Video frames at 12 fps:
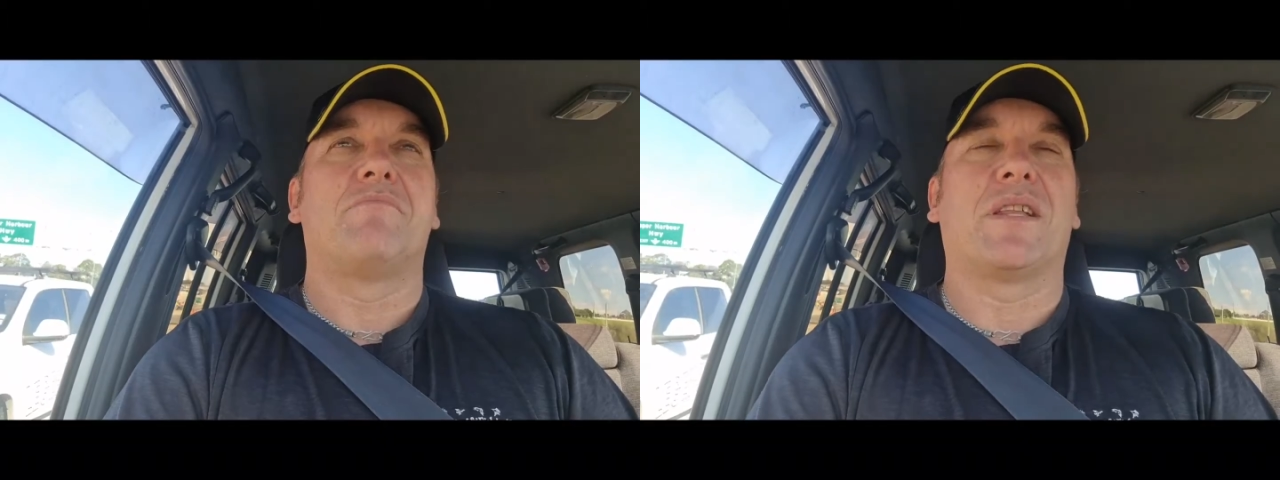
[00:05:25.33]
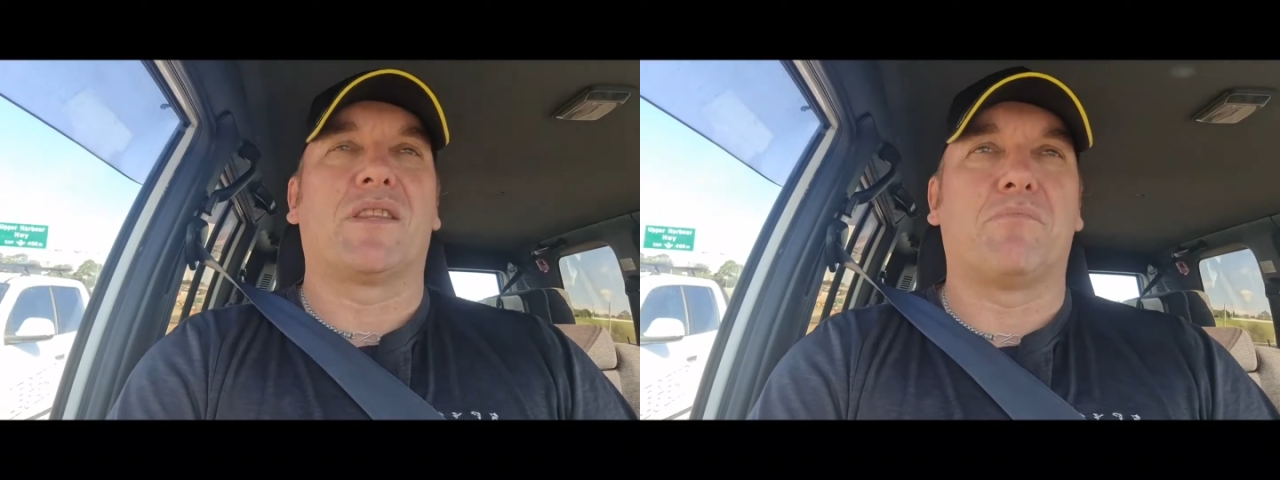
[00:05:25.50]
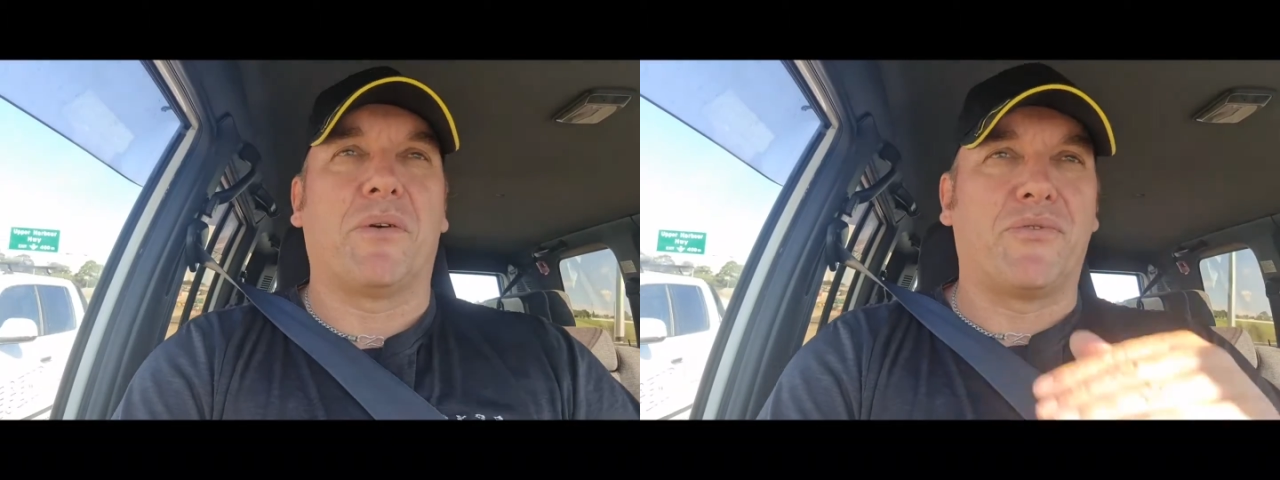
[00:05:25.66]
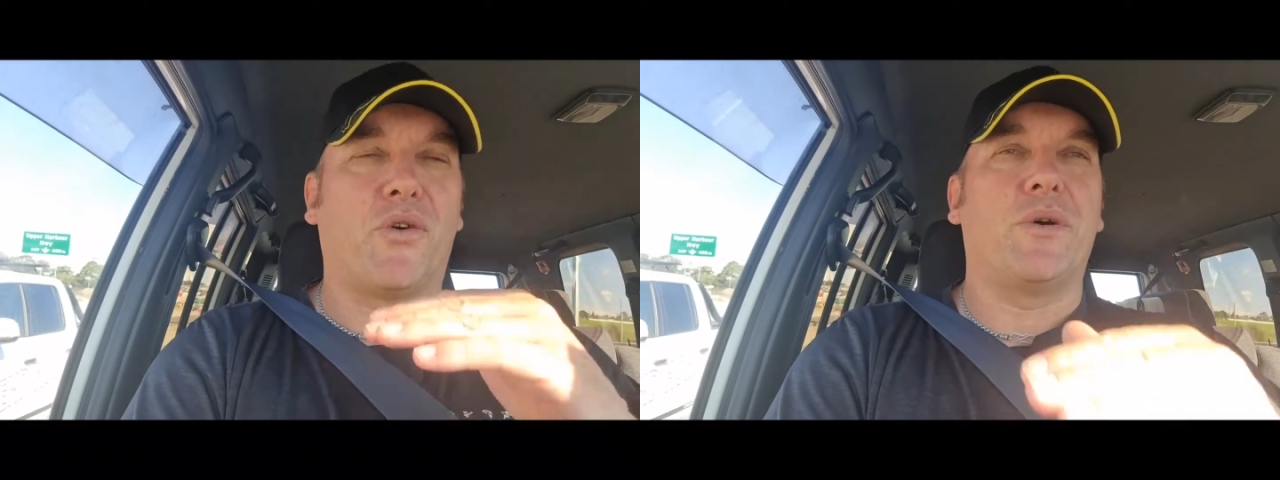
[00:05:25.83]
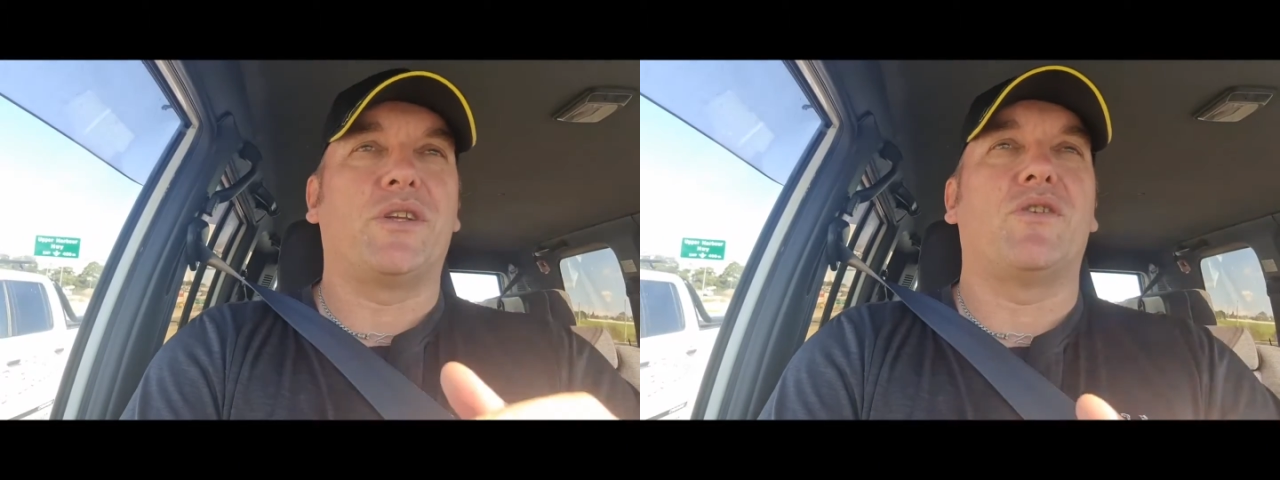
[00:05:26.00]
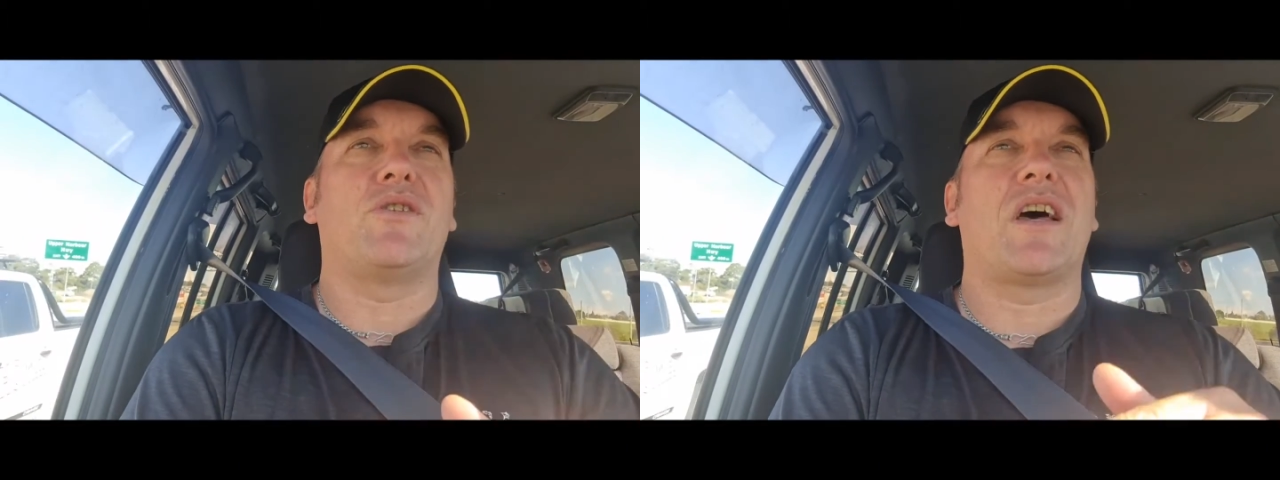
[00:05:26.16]
But before
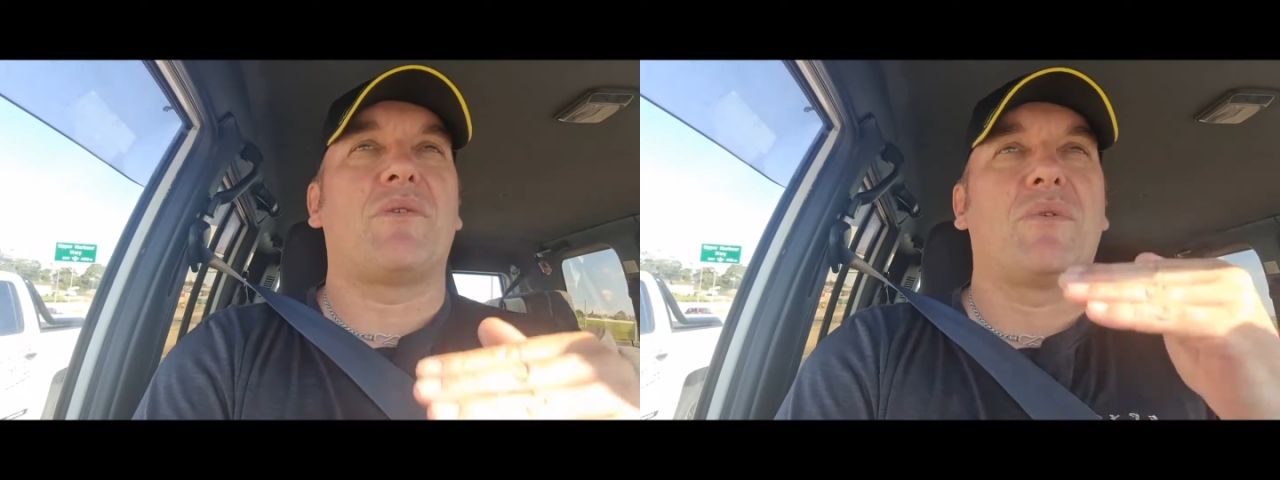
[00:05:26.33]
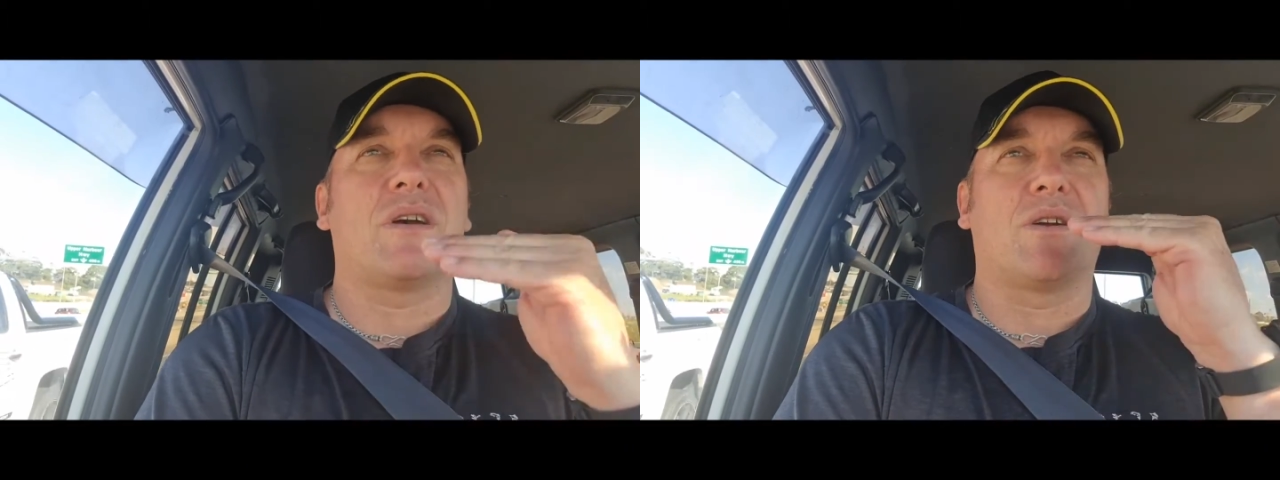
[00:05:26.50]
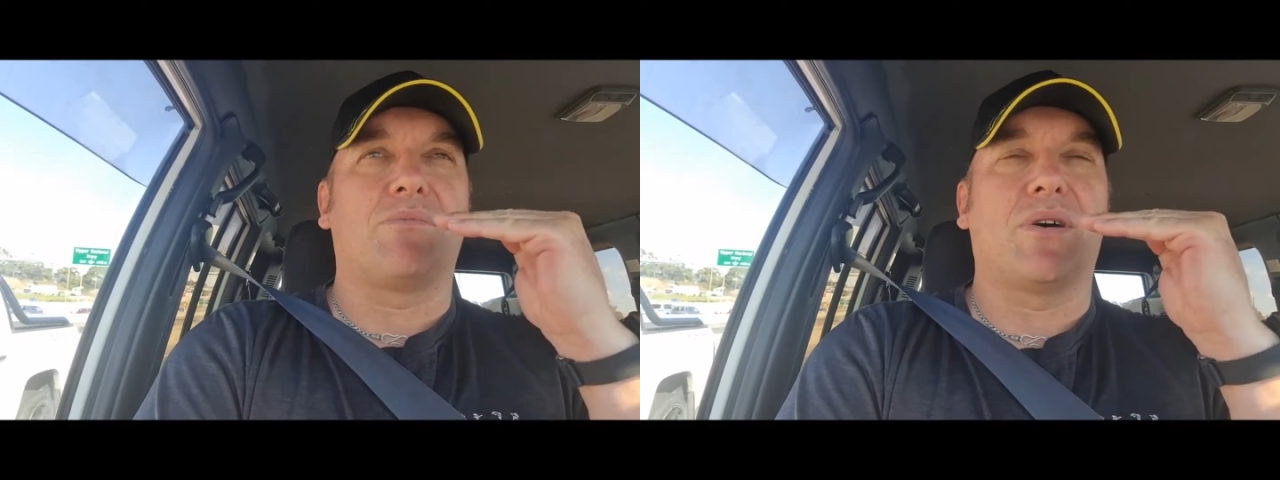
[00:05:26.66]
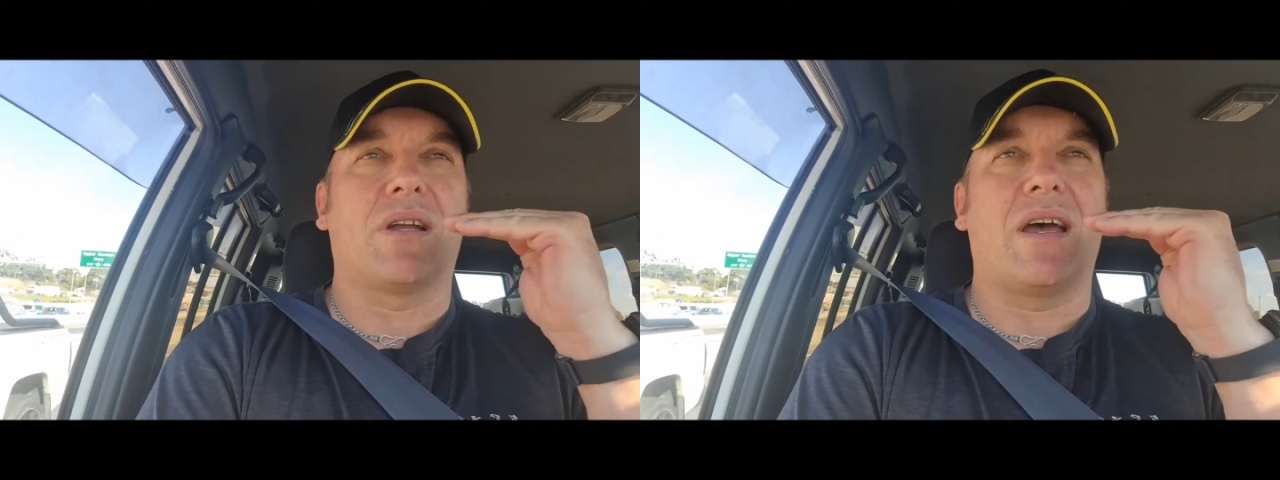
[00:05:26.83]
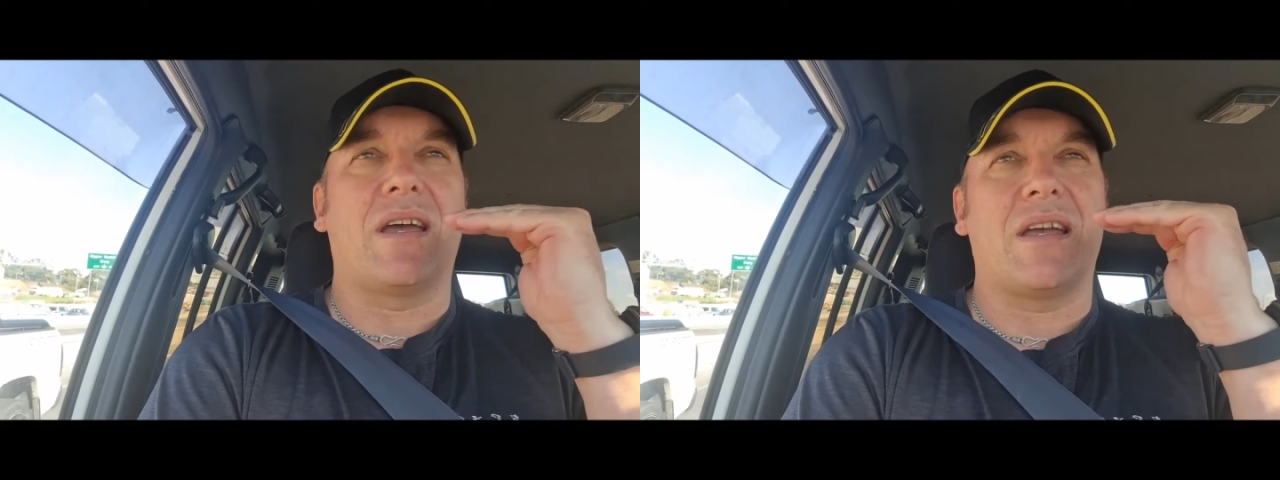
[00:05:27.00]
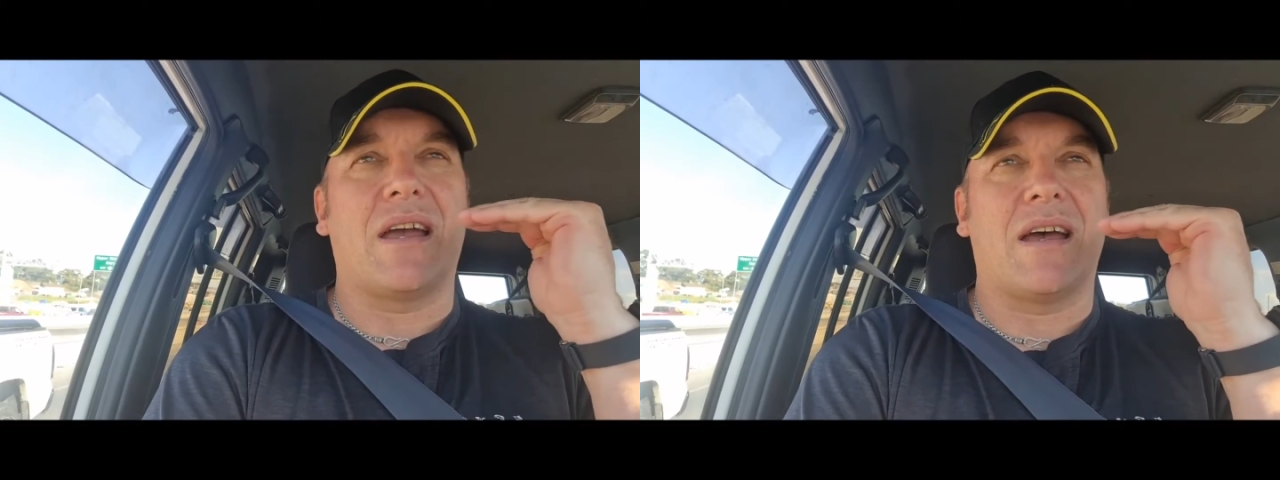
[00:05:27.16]
we do that, we're going to put
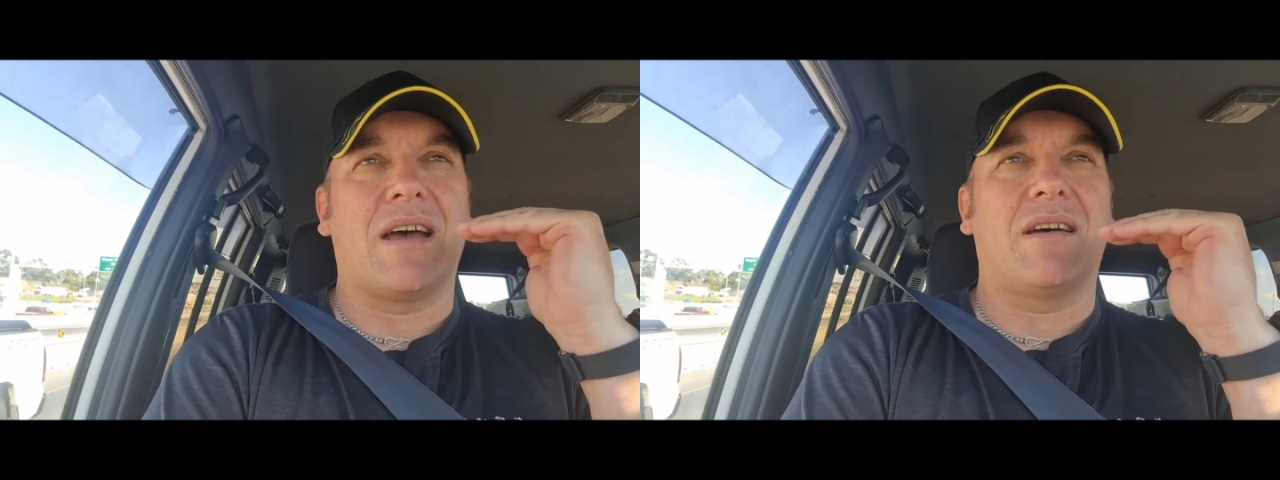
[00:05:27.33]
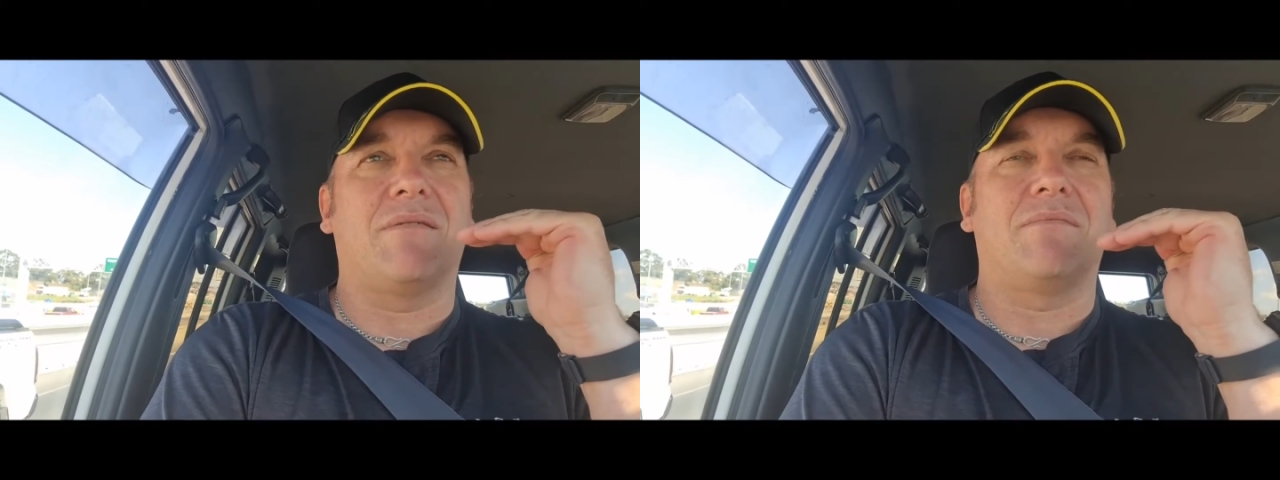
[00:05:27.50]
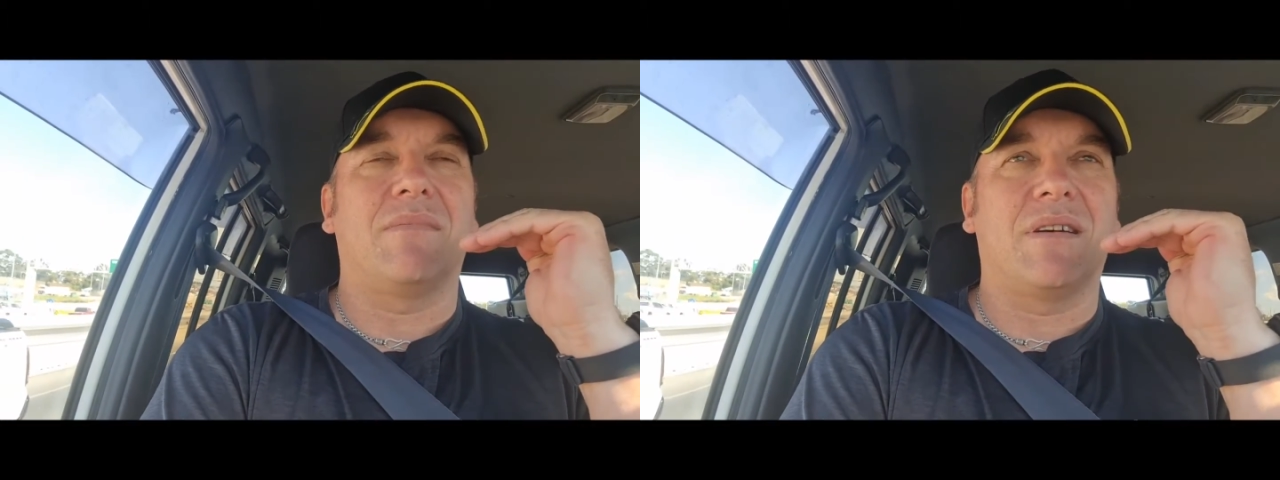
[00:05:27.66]
a